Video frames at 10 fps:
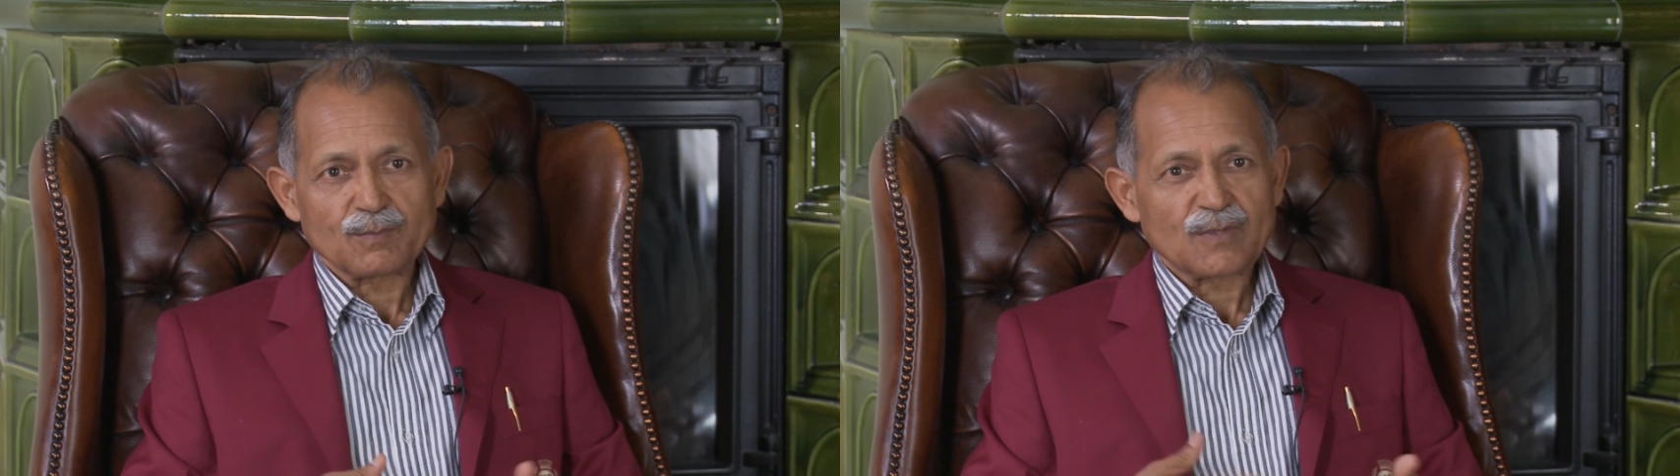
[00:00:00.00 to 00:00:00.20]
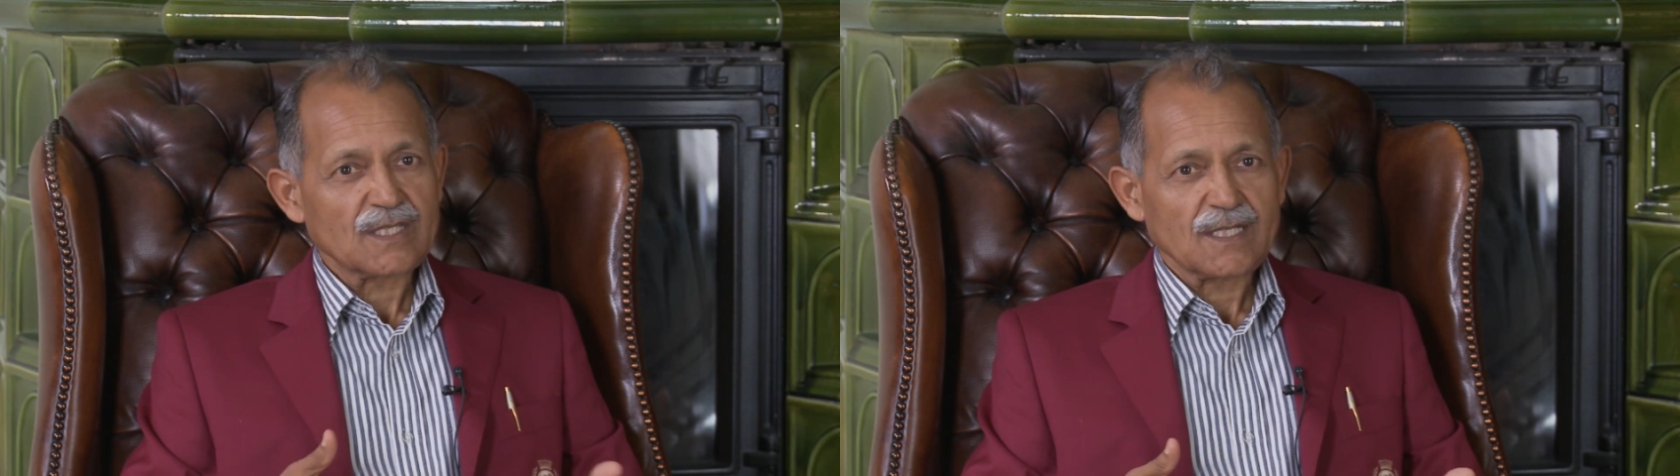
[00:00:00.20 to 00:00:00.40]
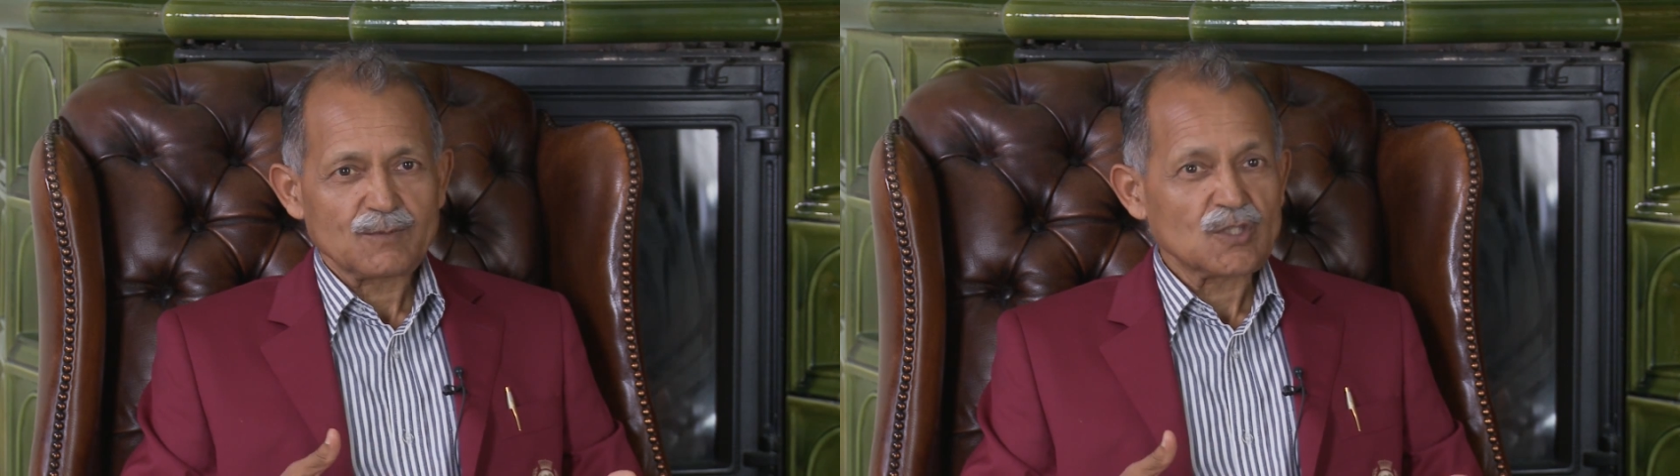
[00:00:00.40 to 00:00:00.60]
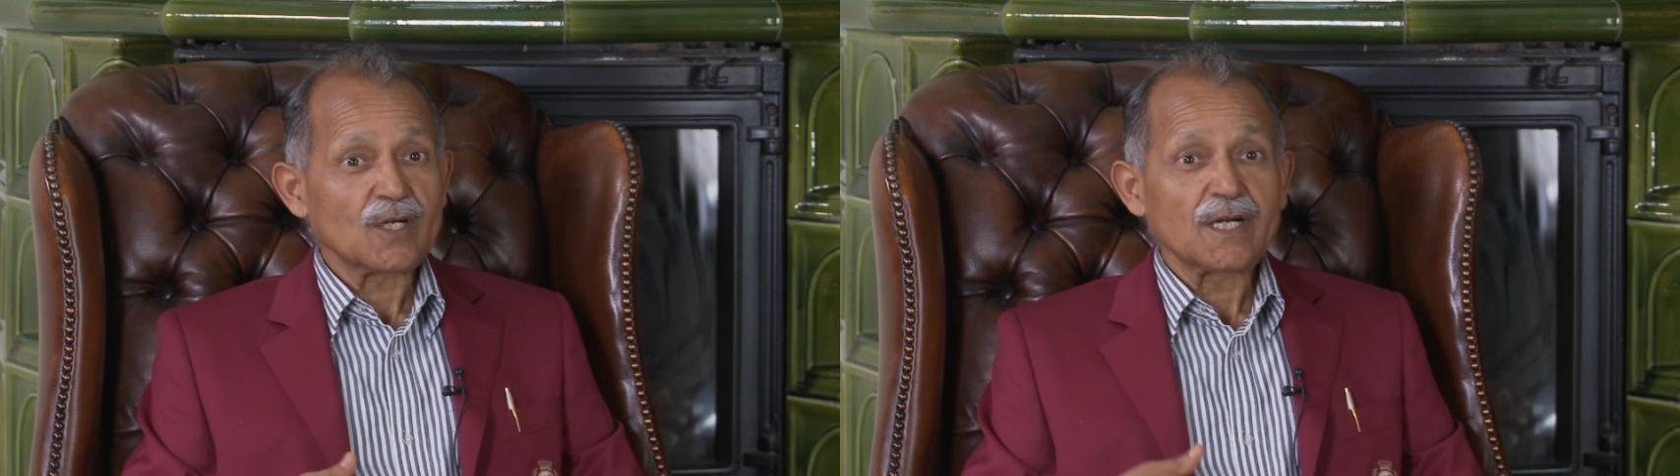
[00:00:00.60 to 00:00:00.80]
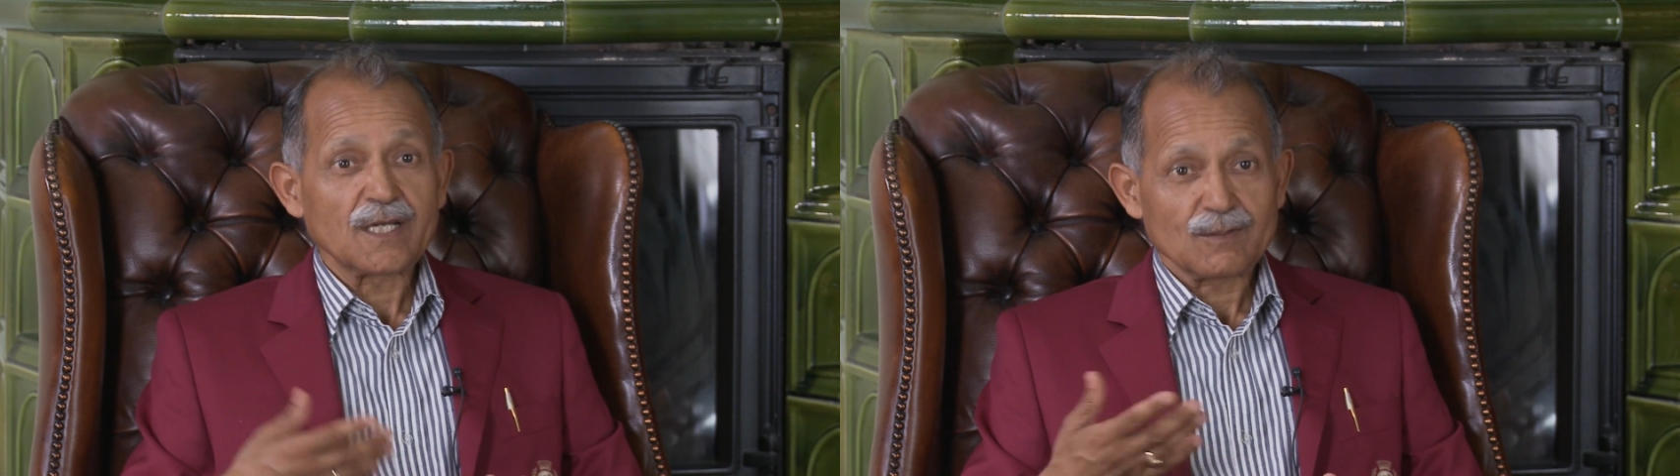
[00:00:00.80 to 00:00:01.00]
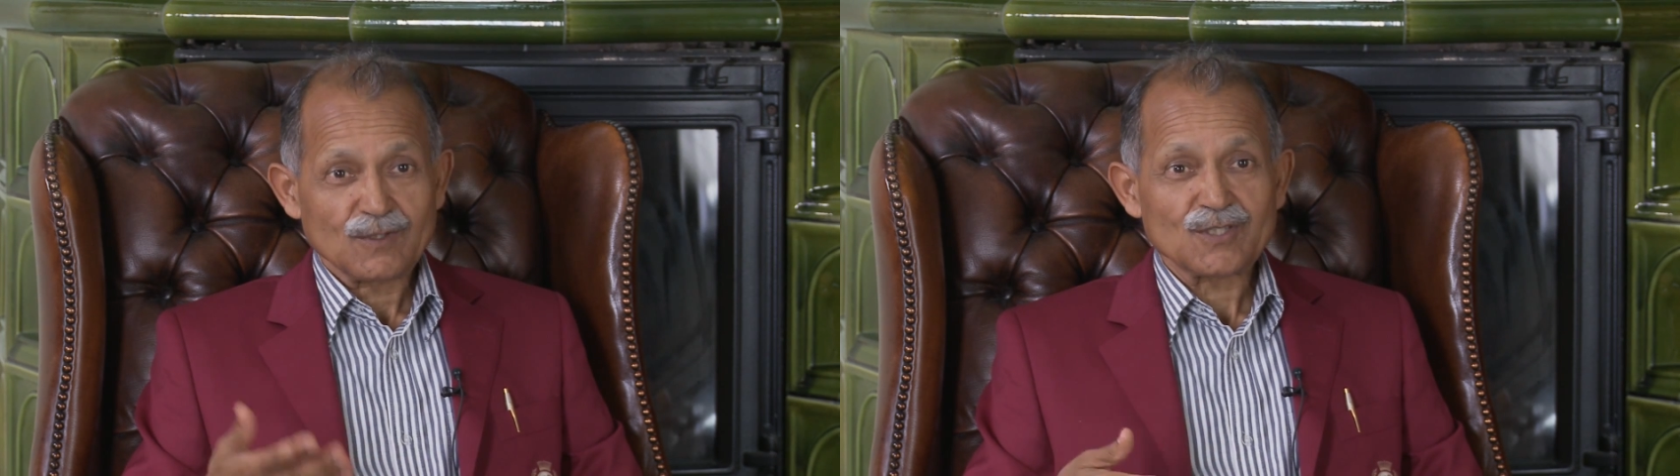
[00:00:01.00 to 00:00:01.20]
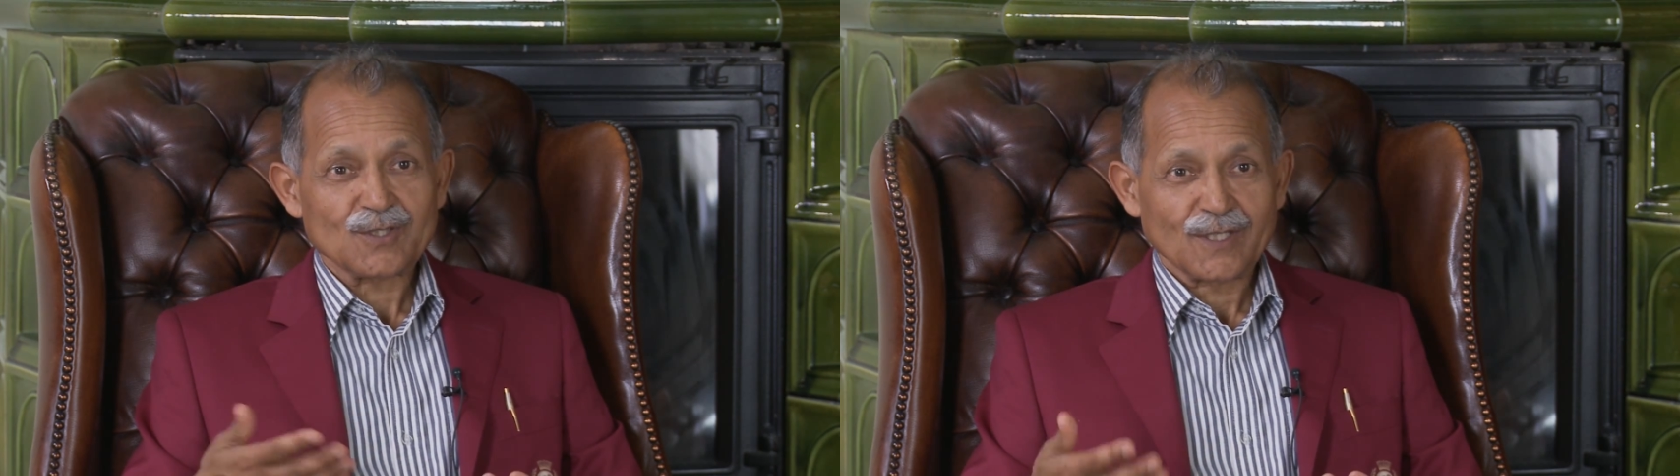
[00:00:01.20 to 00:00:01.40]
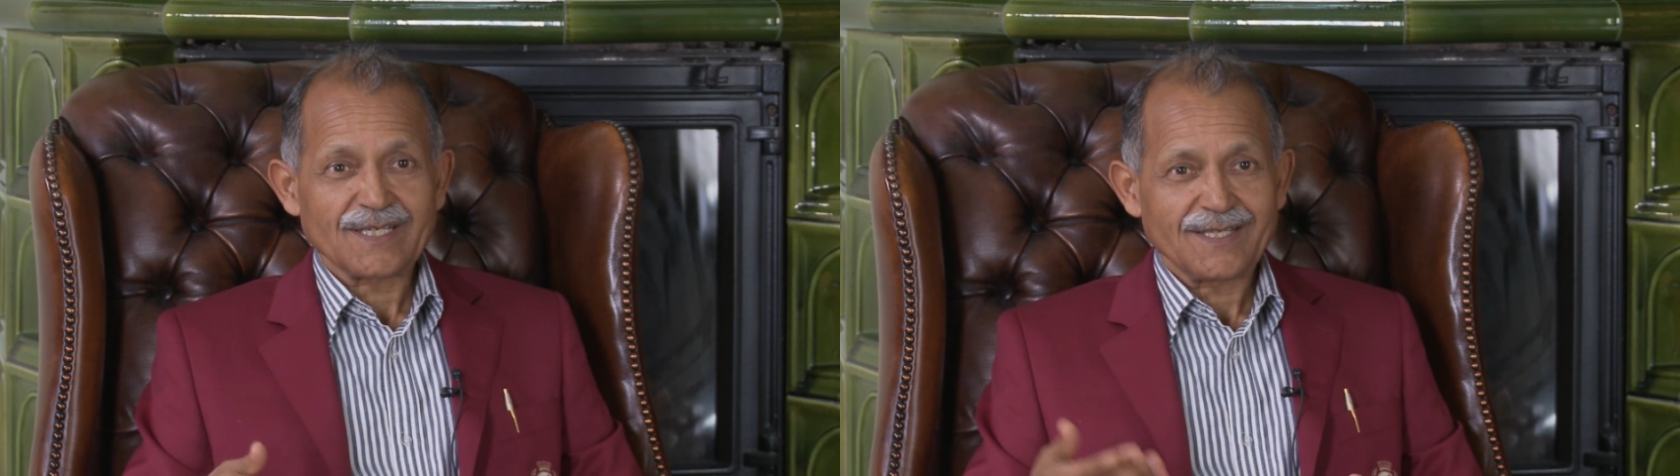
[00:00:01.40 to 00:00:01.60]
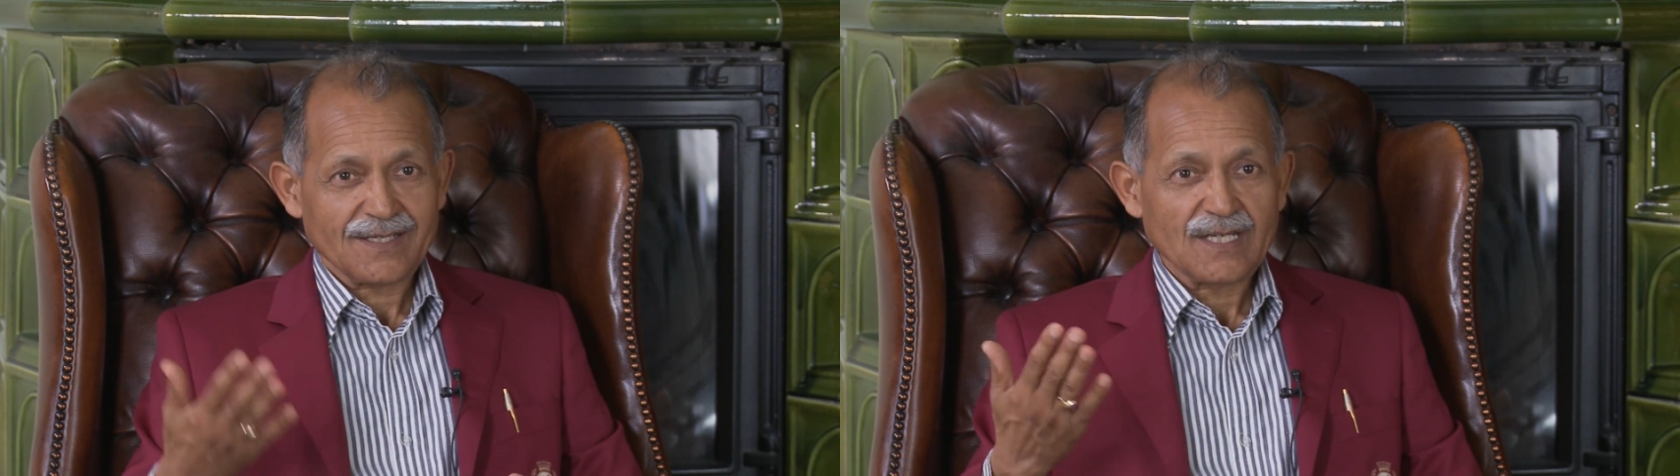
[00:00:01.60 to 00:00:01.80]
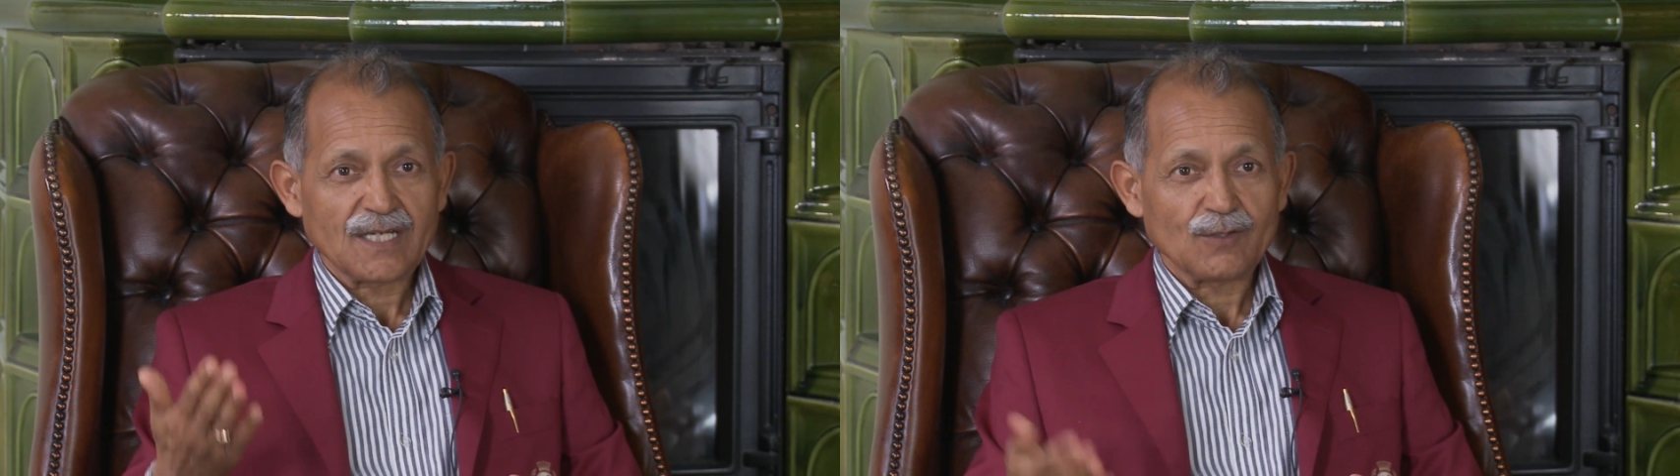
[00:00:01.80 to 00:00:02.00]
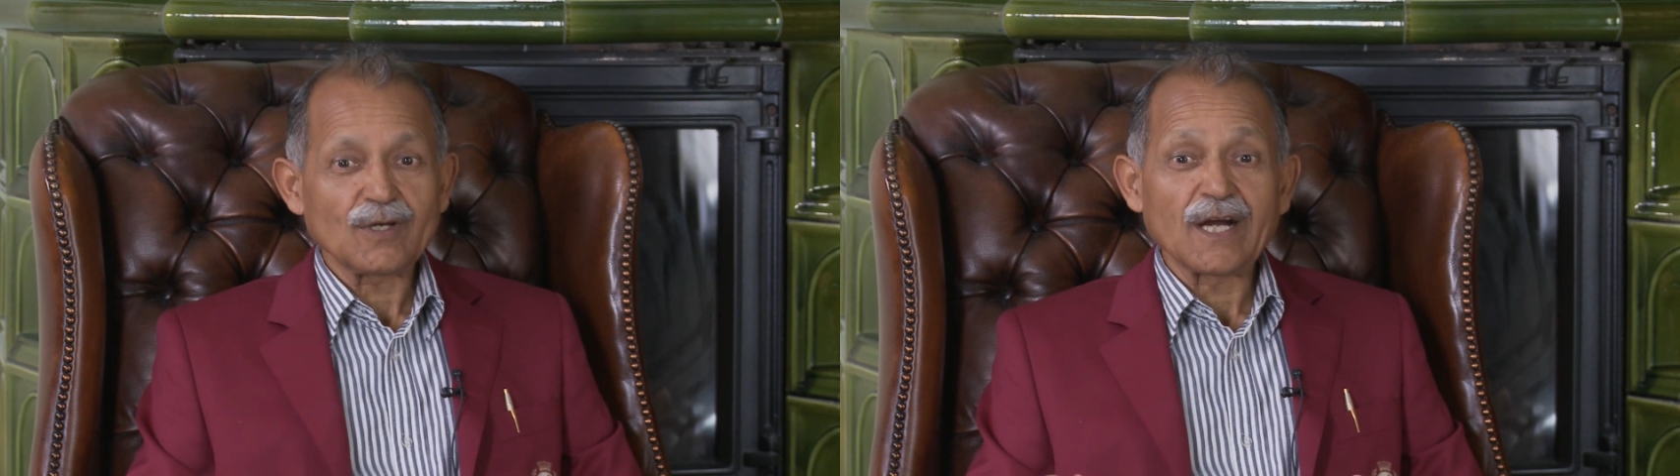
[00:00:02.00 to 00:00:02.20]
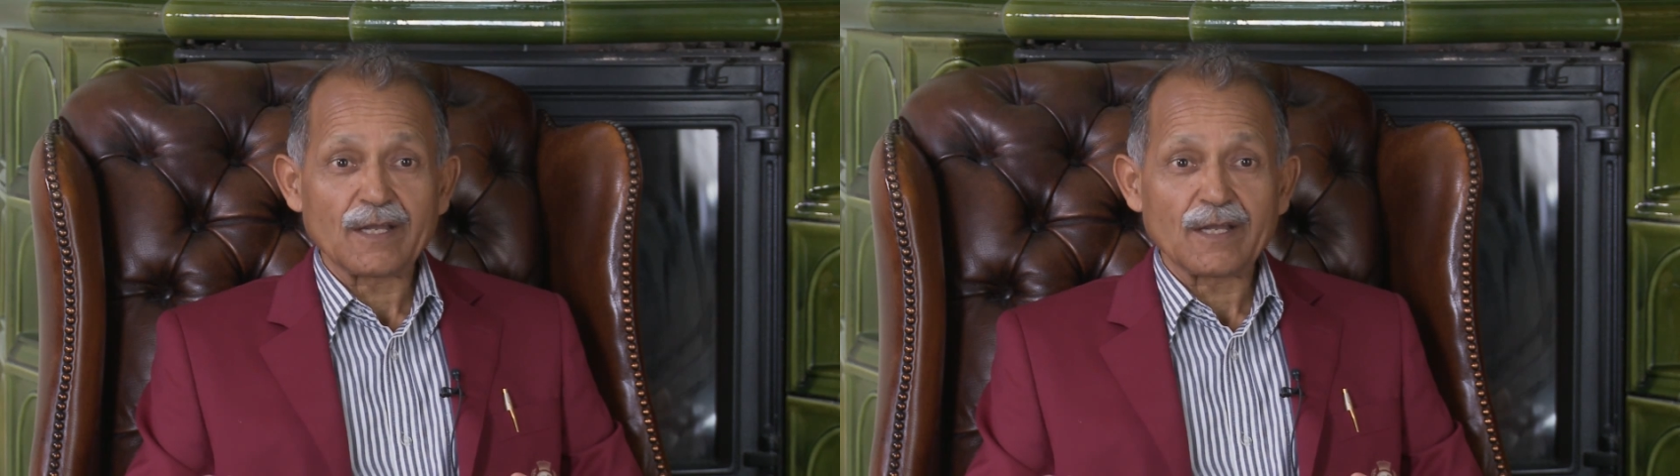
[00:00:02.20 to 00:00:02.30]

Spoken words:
Pratap Chauhan was talking how